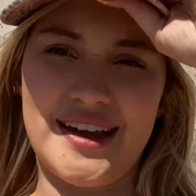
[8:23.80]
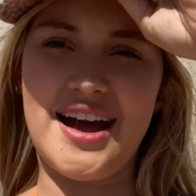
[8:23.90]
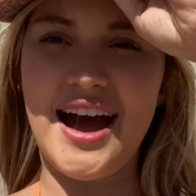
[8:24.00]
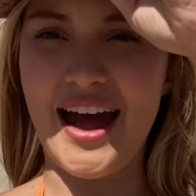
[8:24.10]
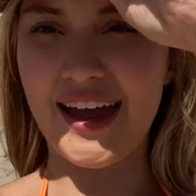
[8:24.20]

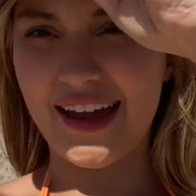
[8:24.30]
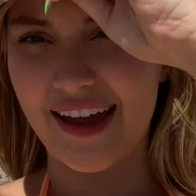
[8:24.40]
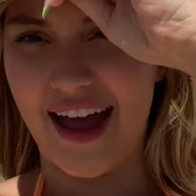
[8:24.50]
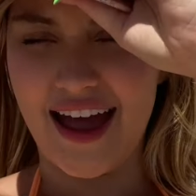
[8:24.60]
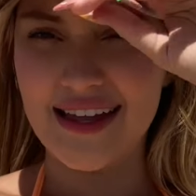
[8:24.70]
Hi
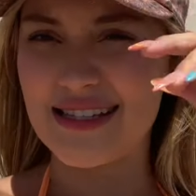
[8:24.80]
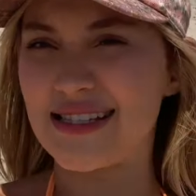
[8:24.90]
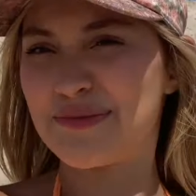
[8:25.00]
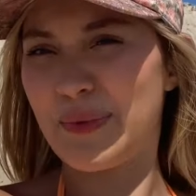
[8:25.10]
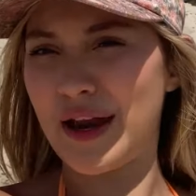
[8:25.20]
guys,
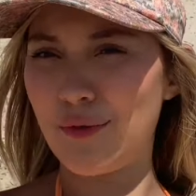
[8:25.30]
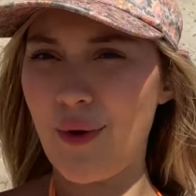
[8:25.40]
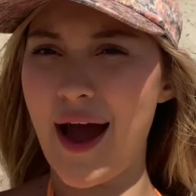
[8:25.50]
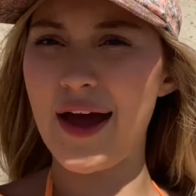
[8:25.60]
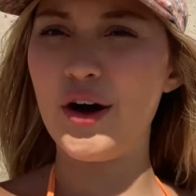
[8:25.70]
it's been a
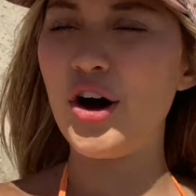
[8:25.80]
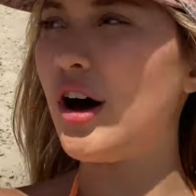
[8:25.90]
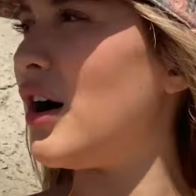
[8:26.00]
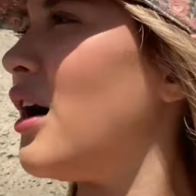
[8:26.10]
while.